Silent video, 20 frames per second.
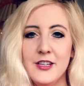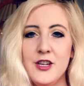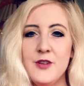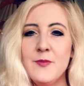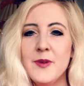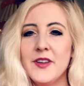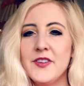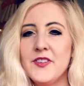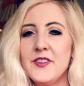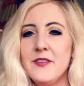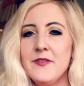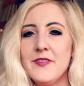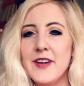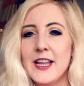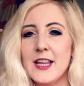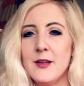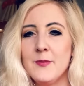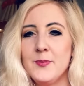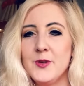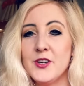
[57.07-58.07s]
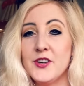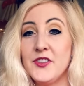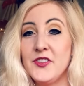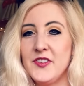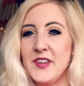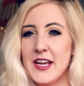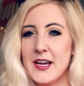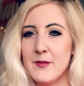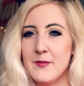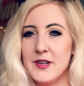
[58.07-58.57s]
You must develop your
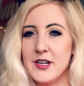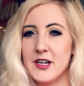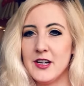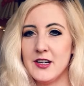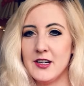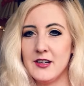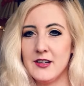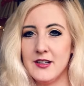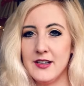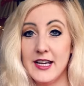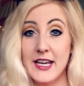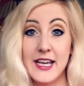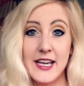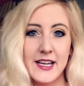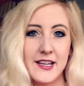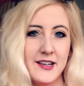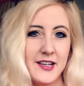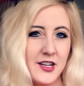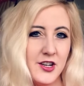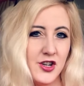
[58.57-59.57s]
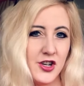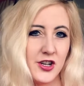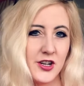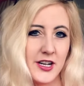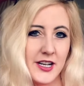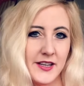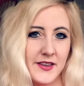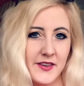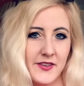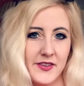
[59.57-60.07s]
stamina and
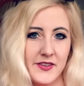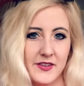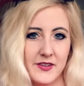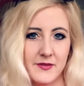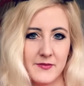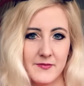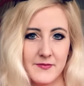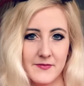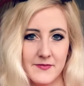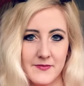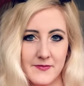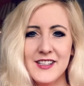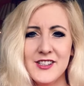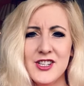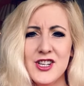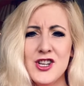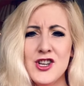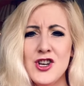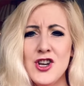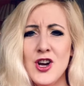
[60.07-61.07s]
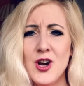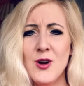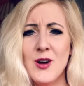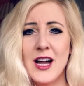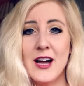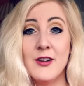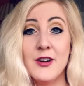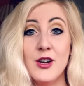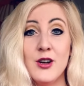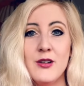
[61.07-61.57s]
endurance, to
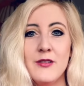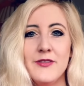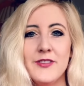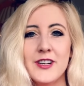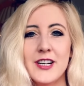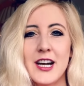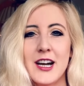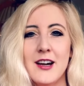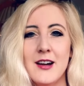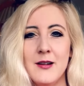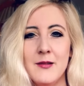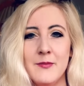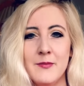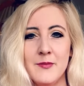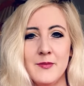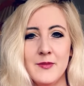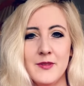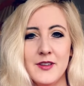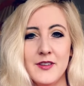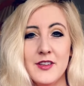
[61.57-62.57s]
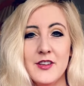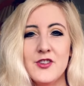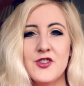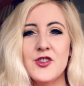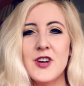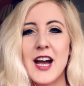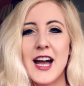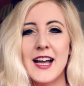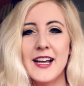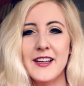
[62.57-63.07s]
know how to overcome the
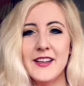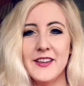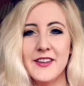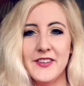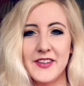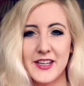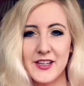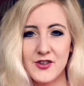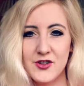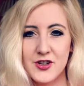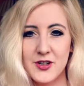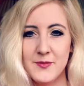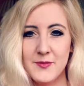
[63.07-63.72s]
trials and